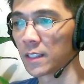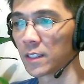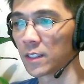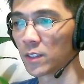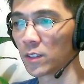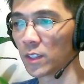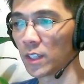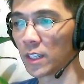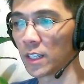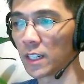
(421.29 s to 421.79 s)

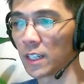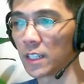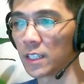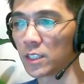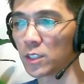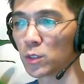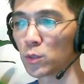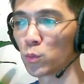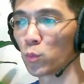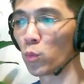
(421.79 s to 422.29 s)
Okay, I
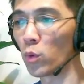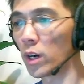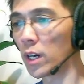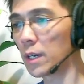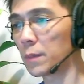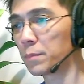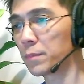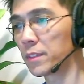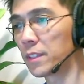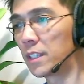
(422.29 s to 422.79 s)

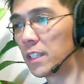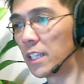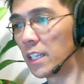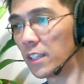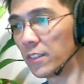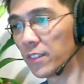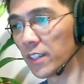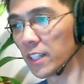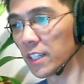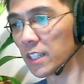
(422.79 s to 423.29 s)
swapped
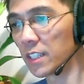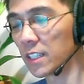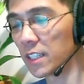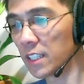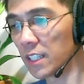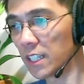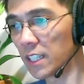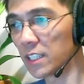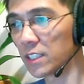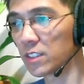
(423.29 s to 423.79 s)
Diva
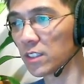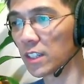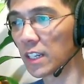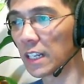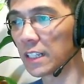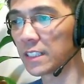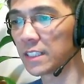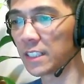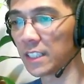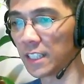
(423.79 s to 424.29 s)
into
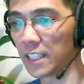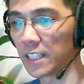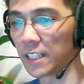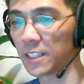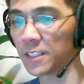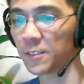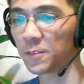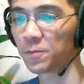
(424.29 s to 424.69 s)
Garcia.